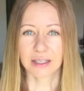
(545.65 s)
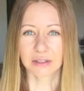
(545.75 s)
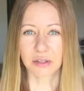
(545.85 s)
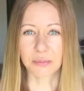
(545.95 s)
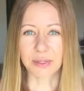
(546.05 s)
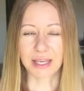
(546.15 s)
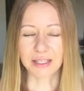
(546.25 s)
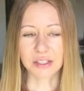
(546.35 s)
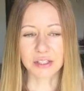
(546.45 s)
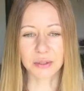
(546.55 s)
So you
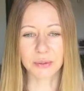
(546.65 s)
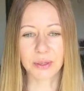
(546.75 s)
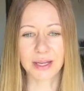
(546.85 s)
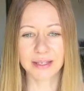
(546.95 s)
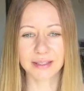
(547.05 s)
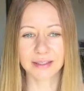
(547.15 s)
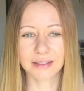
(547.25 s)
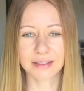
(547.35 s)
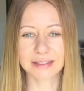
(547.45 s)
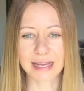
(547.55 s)
begin to
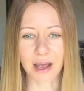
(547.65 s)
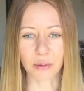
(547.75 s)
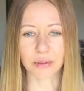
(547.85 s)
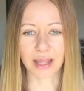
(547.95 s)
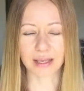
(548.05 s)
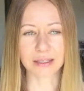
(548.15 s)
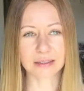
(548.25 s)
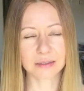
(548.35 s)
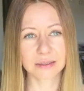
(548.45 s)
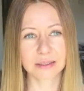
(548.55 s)
doubt, like,
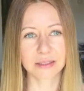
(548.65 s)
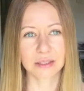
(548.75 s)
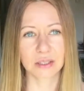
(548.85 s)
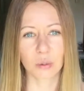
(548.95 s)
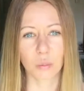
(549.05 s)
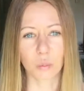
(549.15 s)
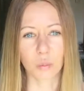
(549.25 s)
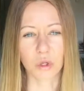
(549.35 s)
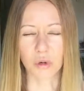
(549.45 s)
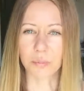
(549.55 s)

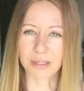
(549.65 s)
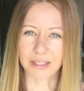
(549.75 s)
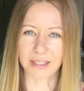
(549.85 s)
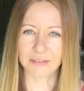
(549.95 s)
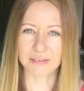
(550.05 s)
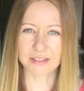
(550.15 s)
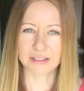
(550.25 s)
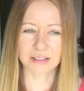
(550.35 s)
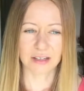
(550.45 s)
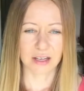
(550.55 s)
your
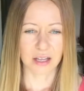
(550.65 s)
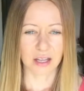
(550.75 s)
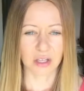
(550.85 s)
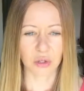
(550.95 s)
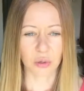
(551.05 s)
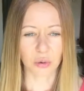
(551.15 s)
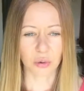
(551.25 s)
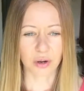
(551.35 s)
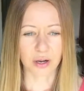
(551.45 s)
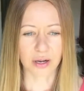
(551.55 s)
beliefs,
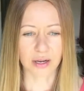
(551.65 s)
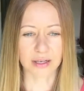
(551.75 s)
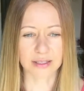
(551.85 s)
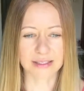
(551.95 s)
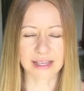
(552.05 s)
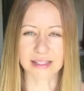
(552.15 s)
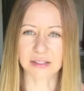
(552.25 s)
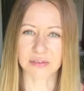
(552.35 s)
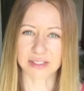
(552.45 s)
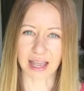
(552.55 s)
your sense
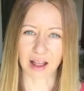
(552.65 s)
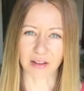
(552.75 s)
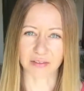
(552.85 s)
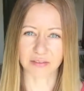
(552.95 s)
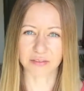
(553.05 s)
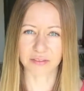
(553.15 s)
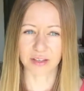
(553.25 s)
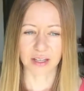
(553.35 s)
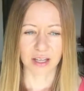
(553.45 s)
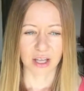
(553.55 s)
of self,
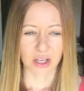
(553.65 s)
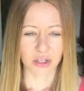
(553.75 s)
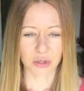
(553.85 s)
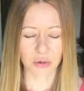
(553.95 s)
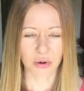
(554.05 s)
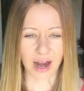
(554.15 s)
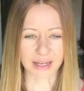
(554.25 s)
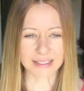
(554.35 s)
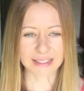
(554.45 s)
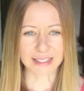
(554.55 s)
your
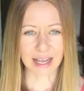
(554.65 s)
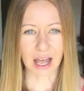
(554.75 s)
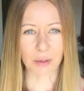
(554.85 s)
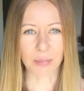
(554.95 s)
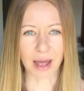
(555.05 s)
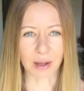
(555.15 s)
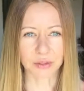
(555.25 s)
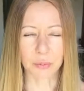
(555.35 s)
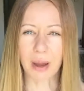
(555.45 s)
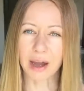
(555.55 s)
idea
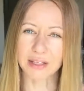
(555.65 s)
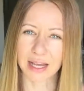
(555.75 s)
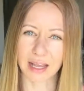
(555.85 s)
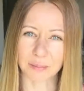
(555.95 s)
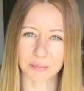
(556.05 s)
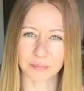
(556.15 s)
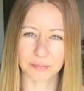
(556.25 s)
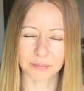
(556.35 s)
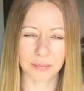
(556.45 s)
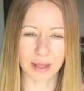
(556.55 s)
about, your paradigm
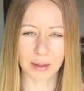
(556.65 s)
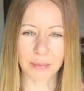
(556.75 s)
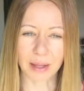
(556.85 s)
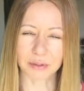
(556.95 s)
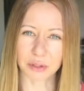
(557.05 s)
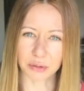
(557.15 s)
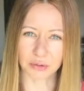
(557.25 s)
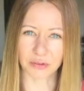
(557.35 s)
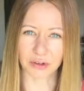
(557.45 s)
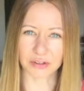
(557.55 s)
about the
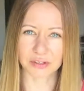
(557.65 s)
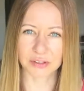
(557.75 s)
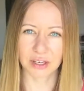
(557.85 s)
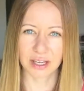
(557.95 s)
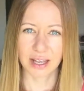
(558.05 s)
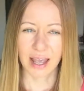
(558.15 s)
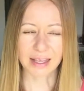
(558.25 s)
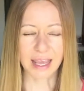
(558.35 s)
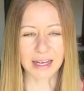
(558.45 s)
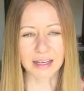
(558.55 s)
universe.
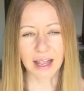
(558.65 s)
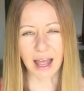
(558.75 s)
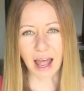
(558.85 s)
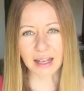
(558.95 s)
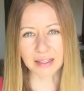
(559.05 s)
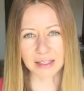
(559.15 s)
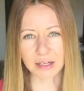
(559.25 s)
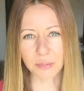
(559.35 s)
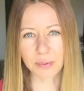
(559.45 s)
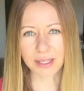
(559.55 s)
Again, a
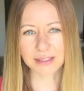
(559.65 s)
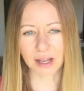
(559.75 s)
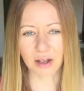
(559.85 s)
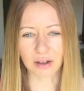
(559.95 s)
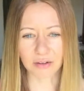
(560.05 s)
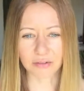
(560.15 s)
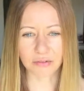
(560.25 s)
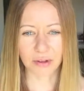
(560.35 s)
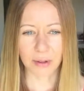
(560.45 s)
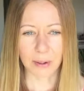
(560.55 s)
little bit
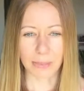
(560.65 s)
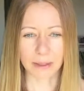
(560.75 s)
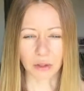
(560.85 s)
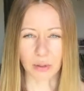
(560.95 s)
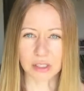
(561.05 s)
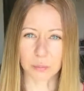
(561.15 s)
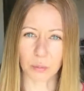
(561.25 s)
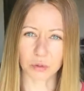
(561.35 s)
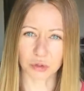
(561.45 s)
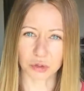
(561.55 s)
of
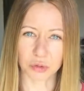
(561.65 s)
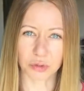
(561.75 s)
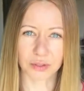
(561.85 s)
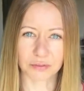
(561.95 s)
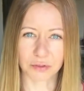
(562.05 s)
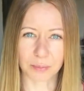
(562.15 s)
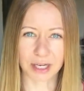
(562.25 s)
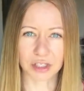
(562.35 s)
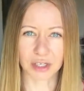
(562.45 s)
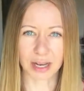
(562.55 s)
exposure to new
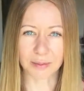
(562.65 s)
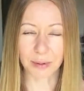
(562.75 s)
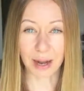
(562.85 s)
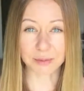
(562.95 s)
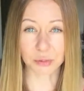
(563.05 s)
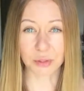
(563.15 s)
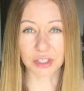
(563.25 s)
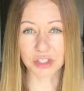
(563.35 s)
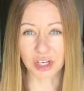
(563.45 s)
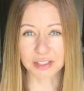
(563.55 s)
information and perhaps
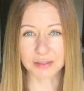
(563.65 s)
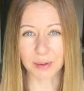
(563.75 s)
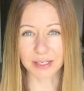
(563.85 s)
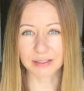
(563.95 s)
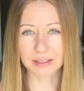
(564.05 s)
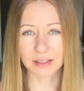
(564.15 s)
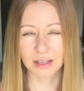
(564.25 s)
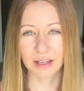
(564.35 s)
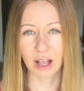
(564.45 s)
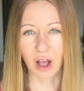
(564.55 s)
readjustment
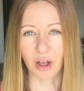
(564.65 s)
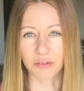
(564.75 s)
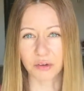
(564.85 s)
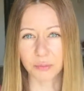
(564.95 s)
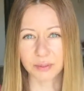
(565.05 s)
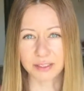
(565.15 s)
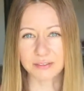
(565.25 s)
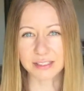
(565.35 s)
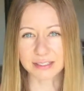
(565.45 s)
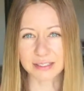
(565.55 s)
of your belief
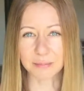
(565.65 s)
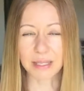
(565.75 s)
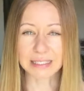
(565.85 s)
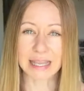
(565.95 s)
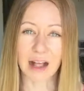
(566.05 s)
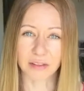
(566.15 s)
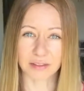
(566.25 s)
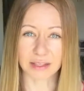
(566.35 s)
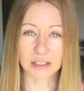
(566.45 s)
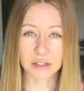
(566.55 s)
system. That's
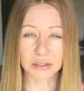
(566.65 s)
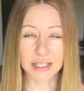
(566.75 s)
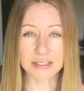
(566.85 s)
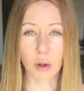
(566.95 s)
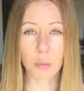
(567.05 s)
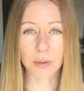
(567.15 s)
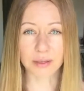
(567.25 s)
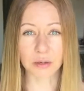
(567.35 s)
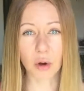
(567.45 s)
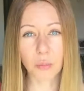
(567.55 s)
healthy, that's good, that's
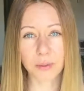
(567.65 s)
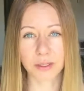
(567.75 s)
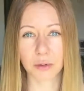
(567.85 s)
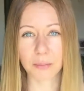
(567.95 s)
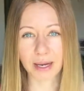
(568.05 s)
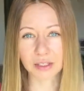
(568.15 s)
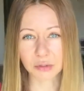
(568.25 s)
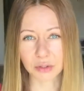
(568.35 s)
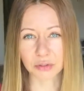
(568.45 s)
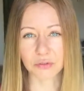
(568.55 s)
opening. You're opening your mind
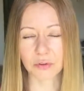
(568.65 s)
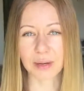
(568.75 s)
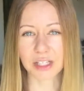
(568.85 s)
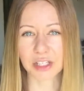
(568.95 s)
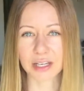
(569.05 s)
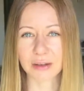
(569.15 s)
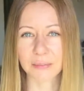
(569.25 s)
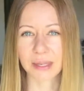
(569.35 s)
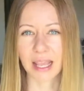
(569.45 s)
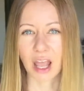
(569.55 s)
to new information.
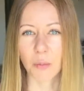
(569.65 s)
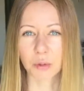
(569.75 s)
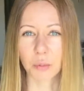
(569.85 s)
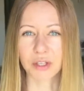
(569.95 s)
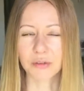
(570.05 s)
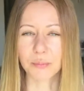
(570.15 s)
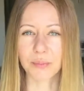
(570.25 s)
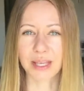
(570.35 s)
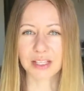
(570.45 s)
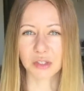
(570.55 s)
But when you
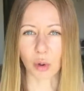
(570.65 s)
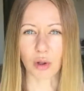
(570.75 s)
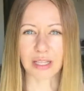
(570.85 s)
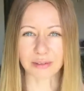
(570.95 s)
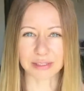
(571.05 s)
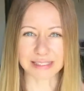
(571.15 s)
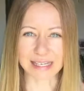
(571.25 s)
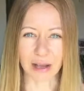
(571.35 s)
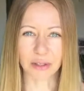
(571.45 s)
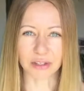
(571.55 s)
begin to all out
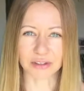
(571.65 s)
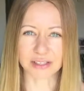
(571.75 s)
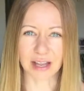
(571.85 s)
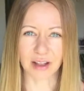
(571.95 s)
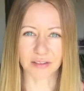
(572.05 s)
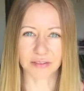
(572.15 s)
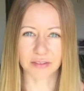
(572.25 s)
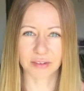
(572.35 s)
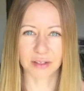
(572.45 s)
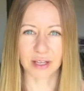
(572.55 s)
doubt
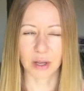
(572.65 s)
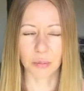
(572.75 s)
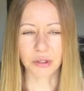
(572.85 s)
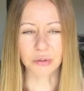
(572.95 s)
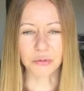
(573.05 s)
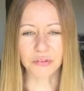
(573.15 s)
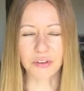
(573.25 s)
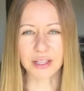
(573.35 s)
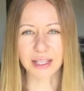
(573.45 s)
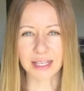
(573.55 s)
yourself, where you're
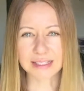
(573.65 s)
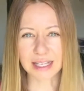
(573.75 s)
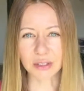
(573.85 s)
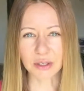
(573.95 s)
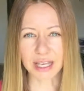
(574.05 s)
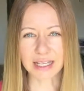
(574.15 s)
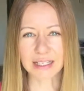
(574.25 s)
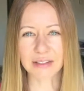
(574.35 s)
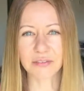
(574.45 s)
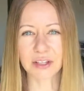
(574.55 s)
feeling, it's that you're getting
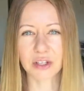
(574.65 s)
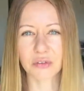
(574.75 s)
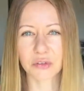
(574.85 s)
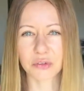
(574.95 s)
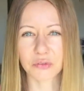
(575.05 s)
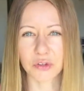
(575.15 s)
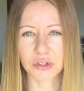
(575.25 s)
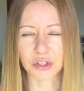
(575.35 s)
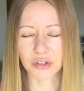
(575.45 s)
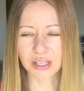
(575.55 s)
that feeling of
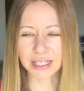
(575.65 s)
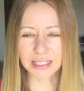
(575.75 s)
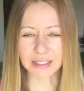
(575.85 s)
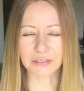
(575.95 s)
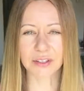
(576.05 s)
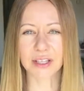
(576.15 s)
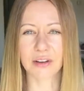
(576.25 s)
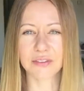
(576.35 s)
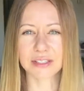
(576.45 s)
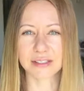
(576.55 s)
confusion, you're getting that feeling
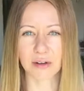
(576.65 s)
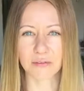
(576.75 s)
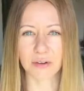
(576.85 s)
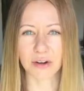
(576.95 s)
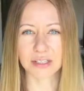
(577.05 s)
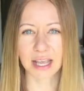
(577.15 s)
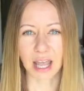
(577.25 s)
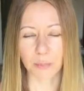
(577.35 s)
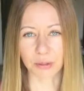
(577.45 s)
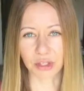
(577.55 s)
of discomfort,
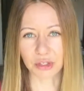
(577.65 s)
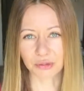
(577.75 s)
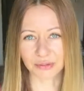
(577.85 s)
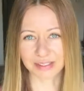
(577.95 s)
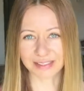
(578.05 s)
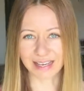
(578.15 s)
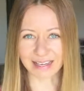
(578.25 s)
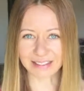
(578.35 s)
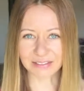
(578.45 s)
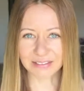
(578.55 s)
but you
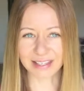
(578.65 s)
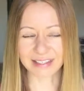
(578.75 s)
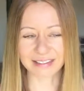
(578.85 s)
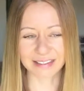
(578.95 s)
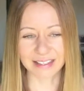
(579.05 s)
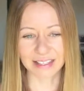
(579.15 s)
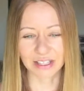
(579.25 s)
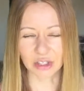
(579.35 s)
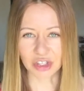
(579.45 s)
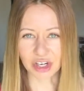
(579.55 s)
kind of like,
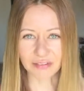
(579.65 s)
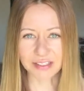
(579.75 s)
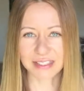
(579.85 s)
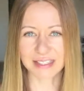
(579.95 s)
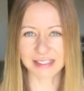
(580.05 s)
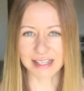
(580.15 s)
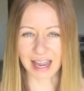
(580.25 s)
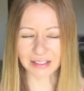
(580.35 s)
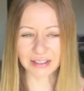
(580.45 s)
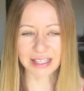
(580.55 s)
you shove it to the
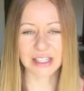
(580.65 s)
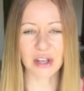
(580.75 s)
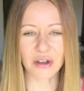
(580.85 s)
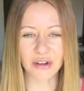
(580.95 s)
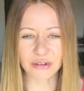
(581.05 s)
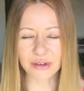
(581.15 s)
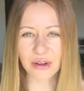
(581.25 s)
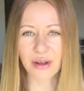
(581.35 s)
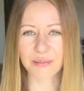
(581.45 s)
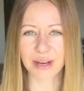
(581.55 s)
side. You're like, no,
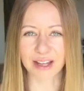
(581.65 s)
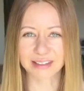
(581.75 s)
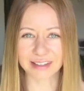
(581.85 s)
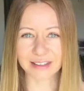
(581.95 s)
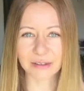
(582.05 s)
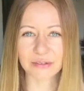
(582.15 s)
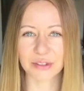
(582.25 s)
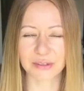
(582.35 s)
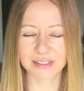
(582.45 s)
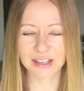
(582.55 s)
I'm not getting
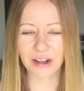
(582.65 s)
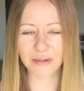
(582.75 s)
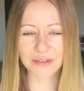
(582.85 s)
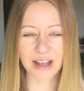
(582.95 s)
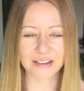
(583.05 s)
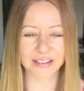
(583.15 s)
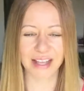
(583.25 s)
confused. No, I'm not.